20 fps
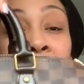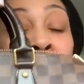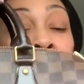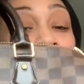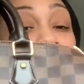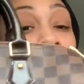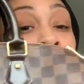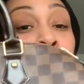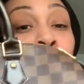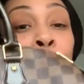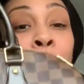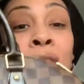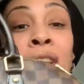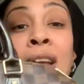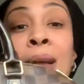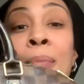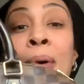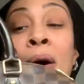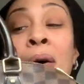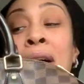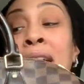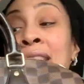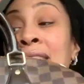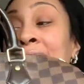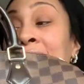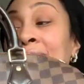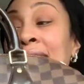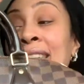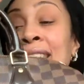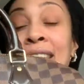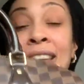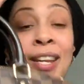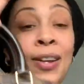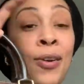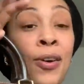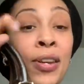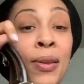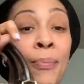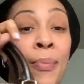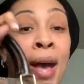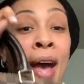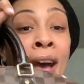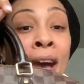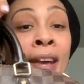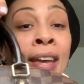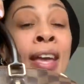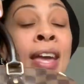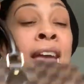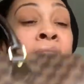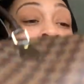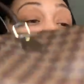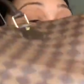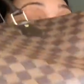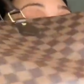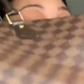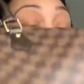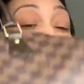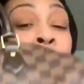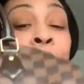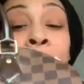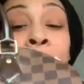don't have to worry about anything getting on the bag. You know,